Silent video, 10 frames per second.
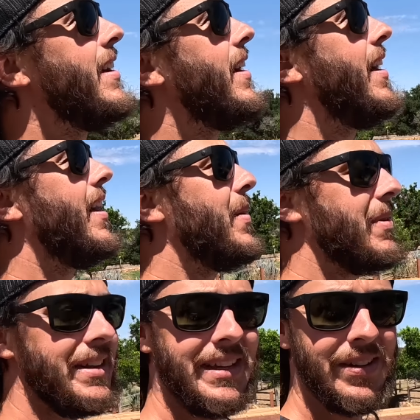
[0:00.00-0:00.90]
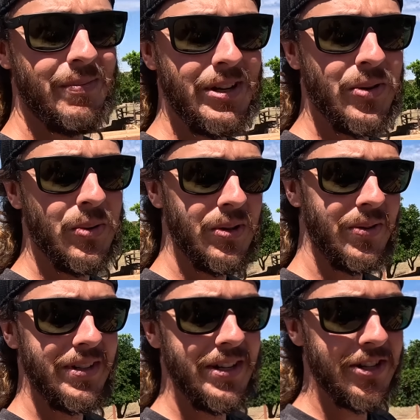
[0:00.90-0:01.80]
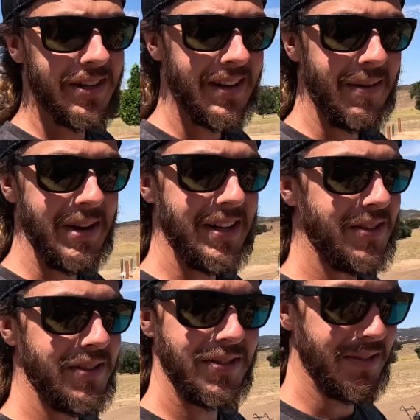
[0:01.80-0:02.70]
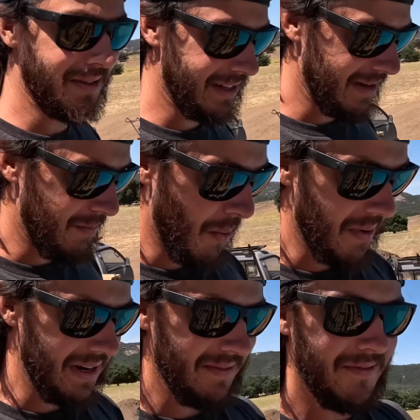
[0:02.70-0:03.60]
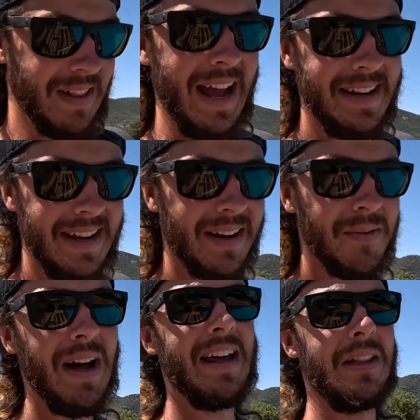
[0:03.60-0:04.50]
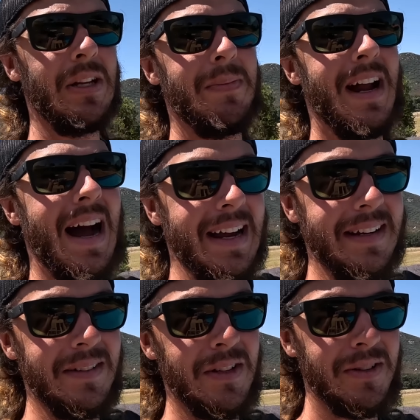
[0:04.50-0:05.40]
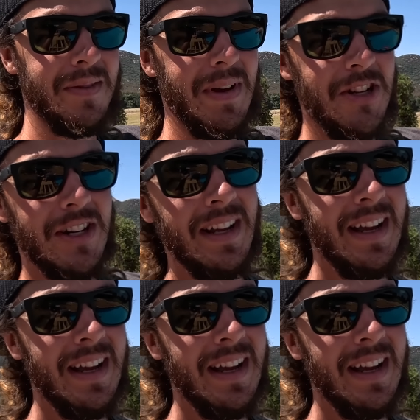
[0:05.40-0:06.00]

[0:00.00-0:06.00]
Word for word: But I think it'll be a cool little addition and not make it just look like a boring flat deck. We'll add a little bit of height and a little dimension.